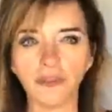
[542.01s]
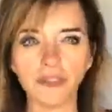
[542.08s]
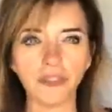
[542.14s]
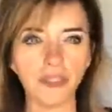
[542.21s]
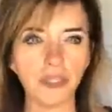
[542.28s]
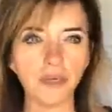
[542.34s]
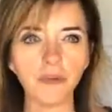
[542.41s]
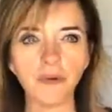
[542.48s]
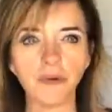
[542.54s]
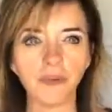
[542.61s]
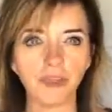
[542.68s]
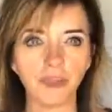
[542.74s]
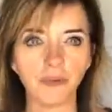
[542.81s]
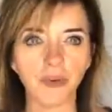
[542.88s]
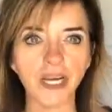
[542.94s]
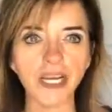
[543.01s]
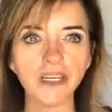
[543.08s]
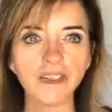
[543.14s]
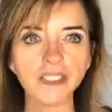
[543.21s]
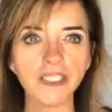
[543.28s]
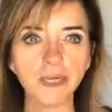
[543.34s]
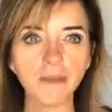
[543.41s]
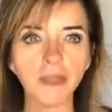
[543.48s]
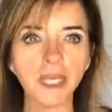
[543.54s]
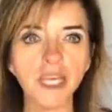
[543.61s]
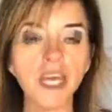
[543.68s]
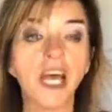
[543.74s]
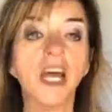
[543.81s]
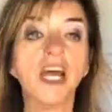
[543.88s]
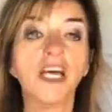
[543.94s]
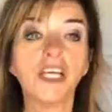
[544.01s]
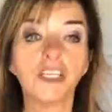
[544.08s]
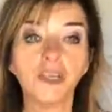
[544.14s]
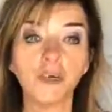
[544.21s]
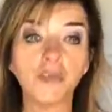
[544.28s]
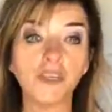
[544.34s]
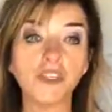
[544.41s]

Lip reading: 2 or 3 or something. So we're